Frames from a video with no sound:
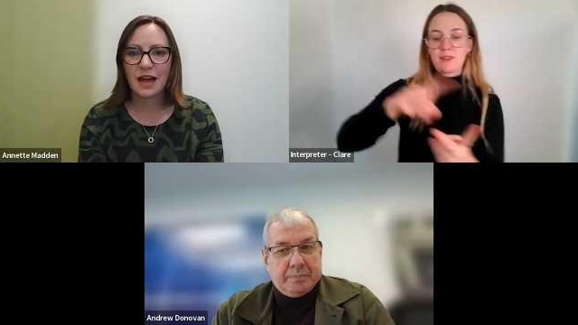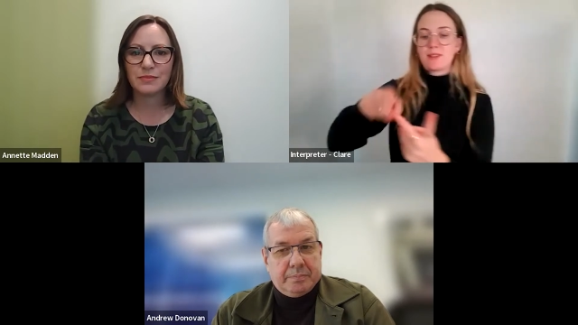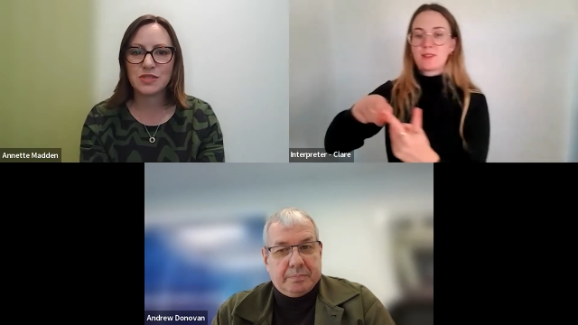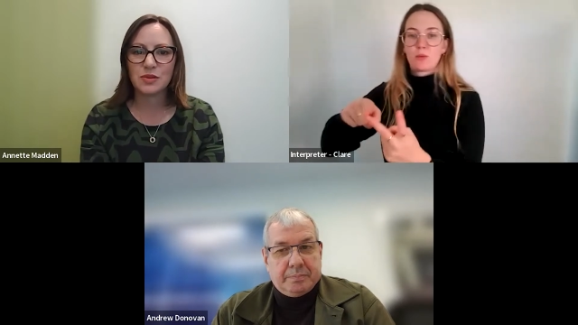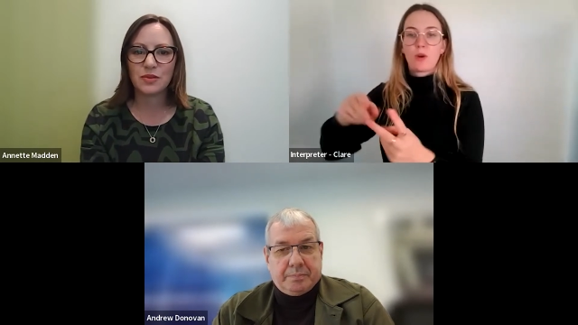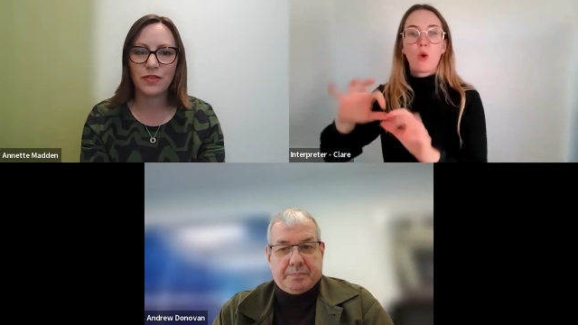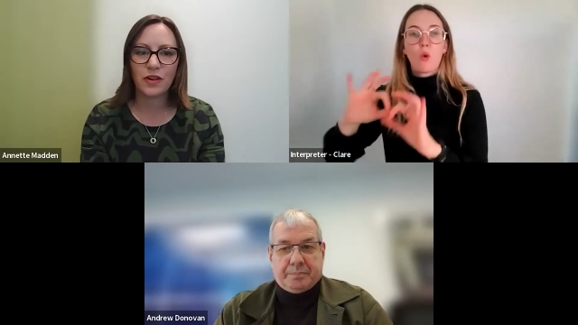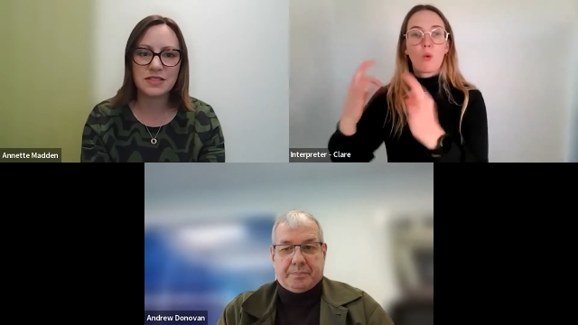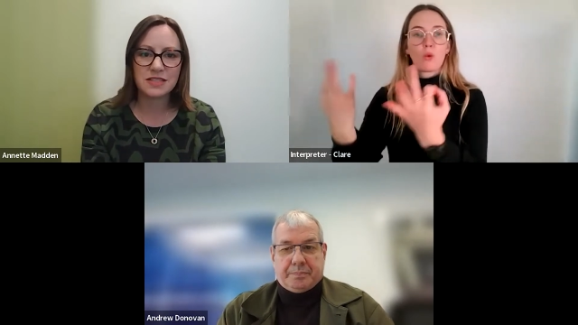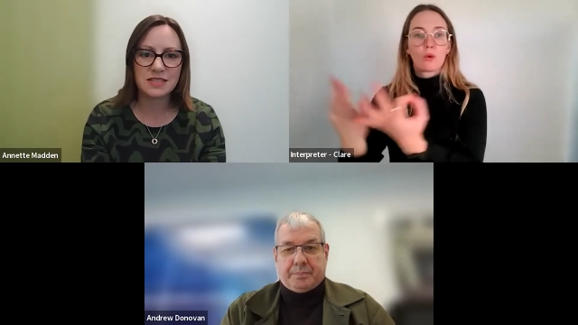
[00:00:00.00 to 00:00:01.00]
Speaker 1: Um, so it
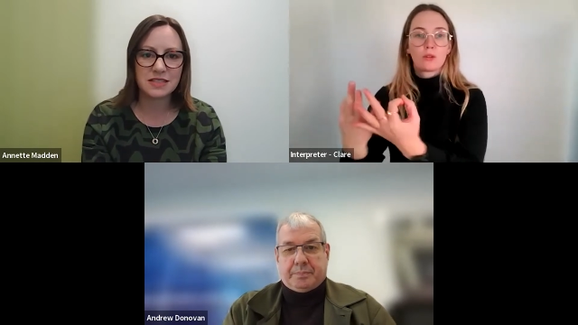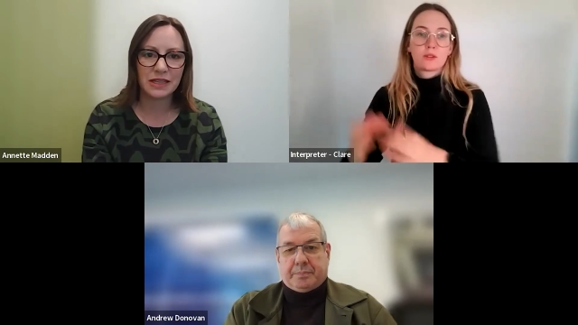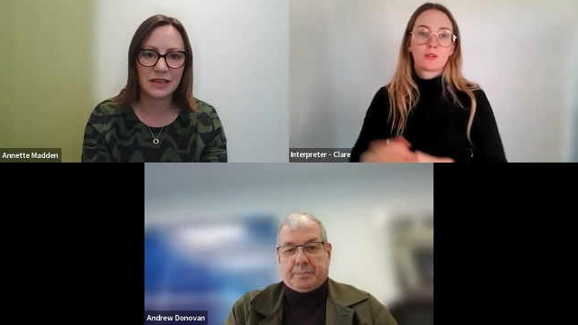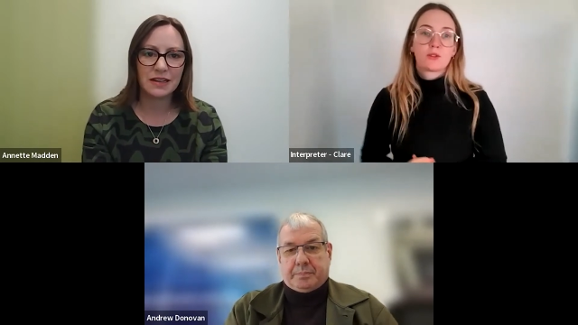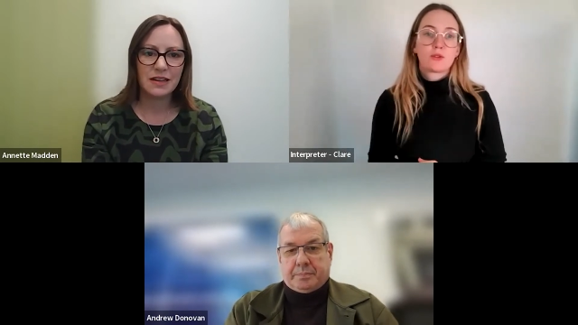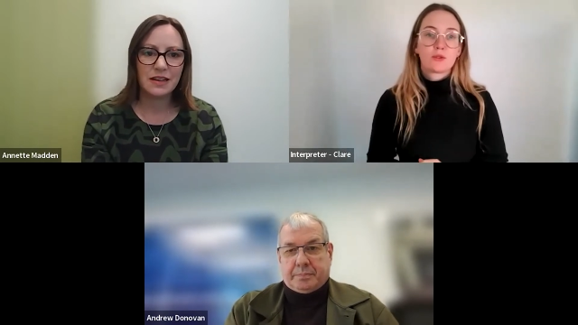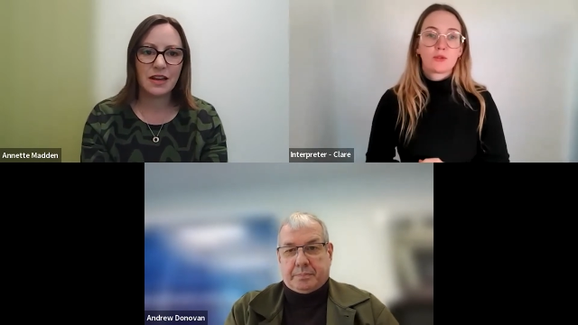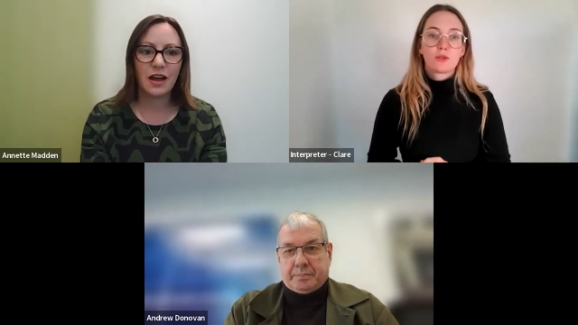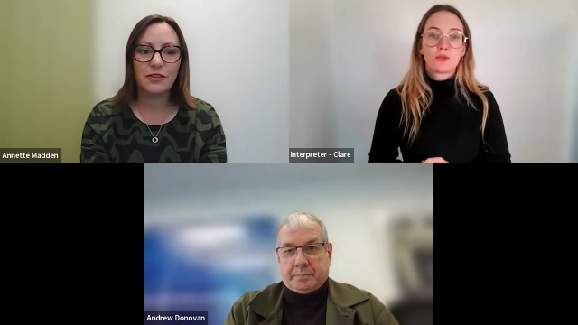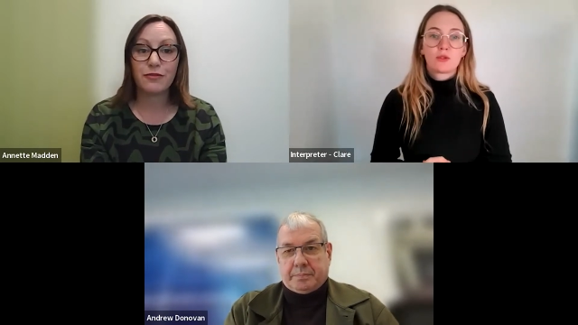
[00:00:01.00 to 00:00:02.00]
follows a similar
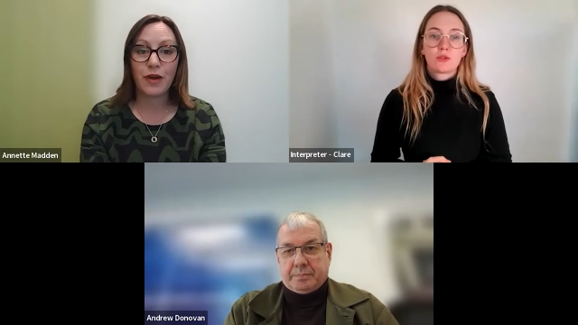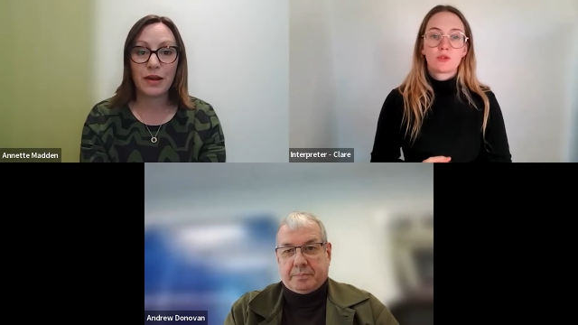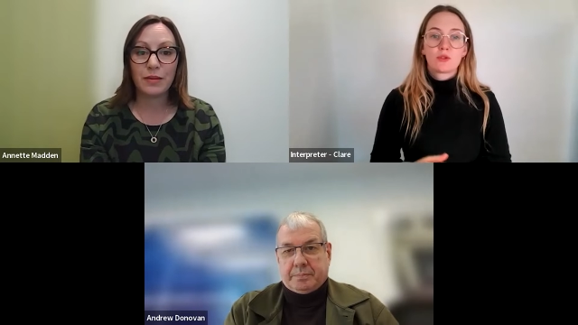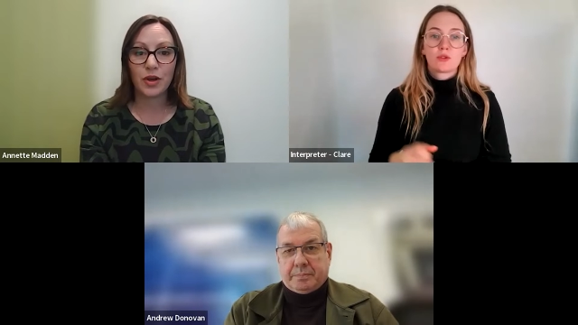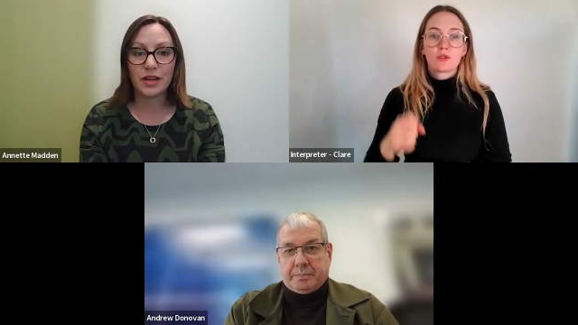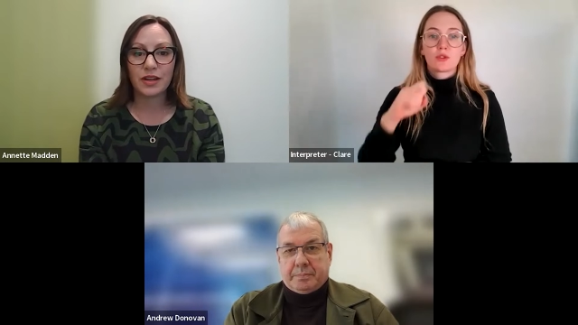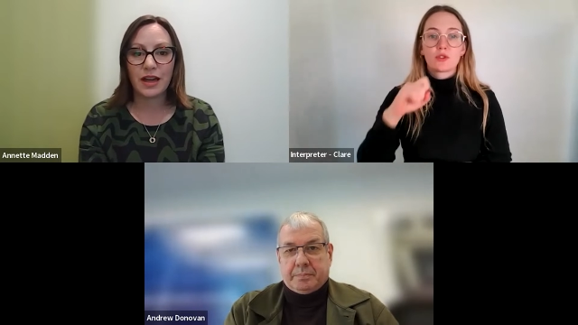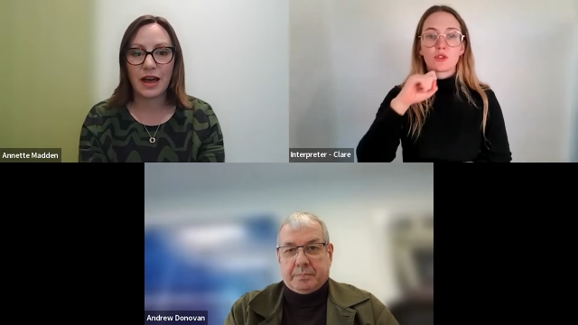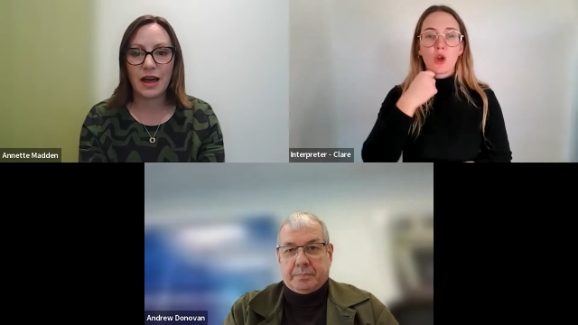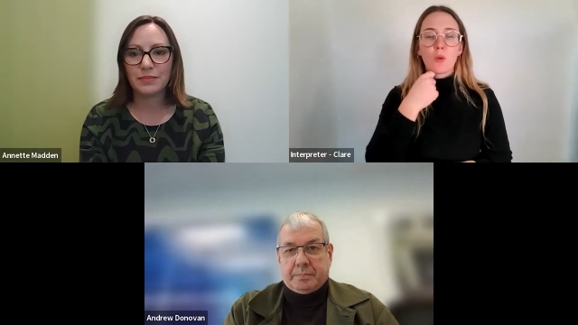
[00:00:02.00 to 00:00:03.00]
kind of framework
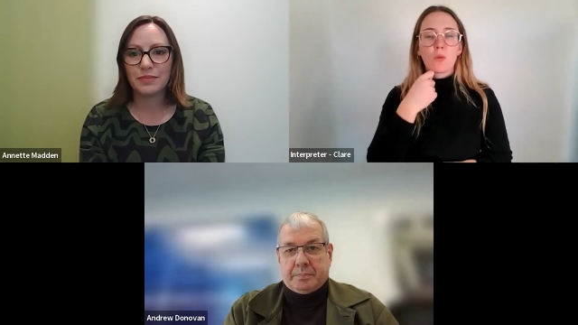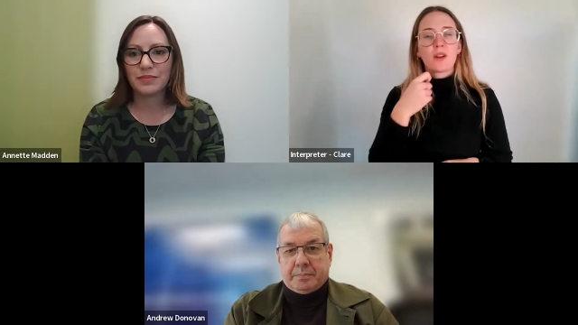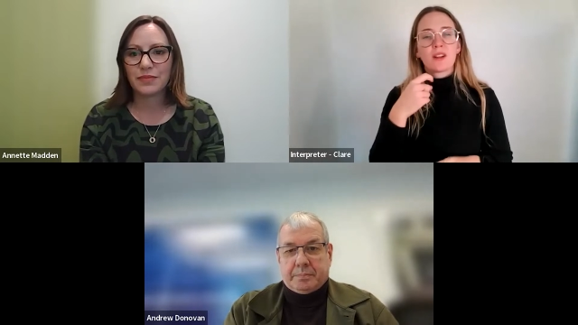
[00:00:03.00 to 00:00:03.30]
um,